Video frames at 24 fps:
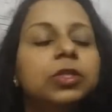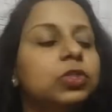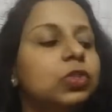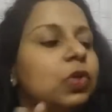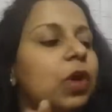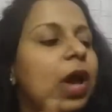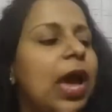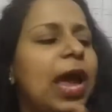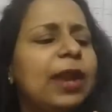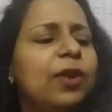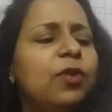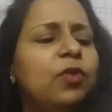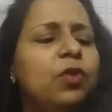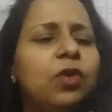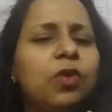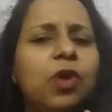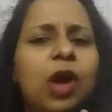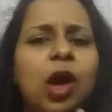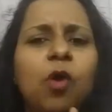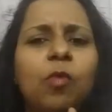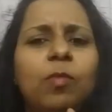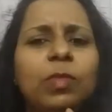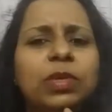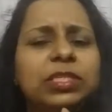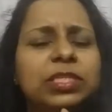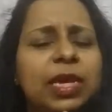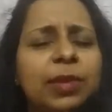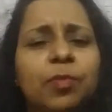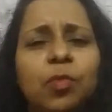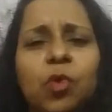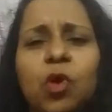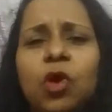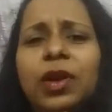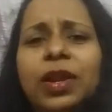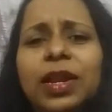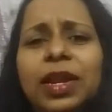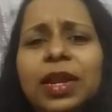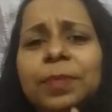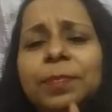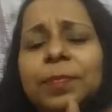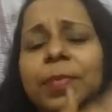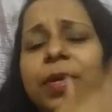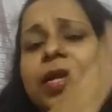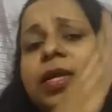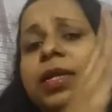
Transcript: So I don't know how much I bought it,